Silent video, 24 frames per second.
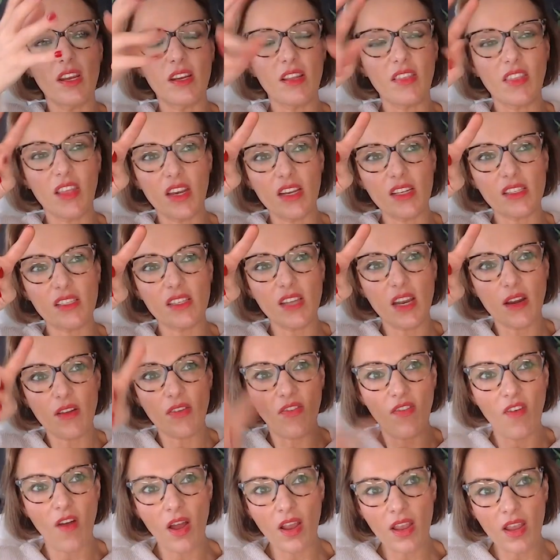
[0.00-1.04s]
and then instead of
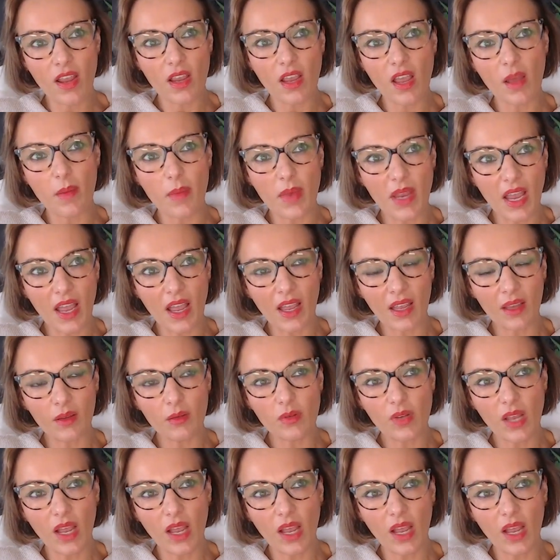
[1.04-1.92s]
fire coming out